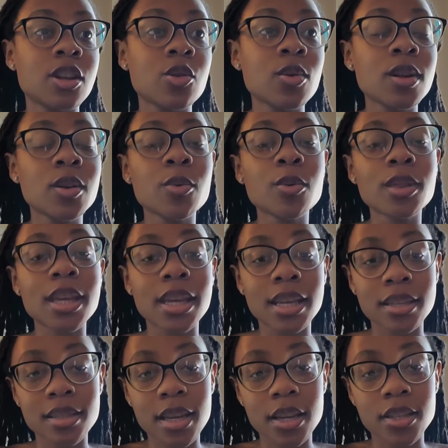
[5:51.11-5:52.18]
critical
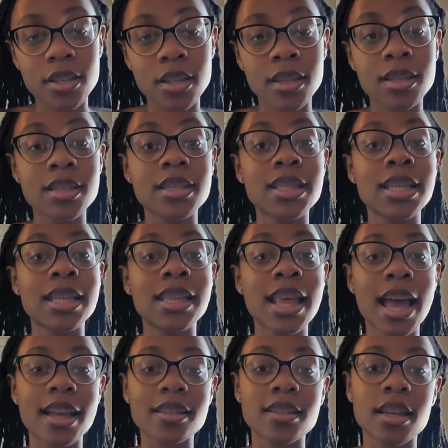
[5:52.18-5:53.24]
thinking section. This is the
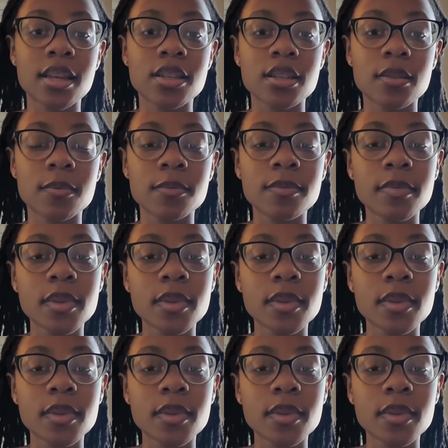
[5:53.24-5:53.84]
last section.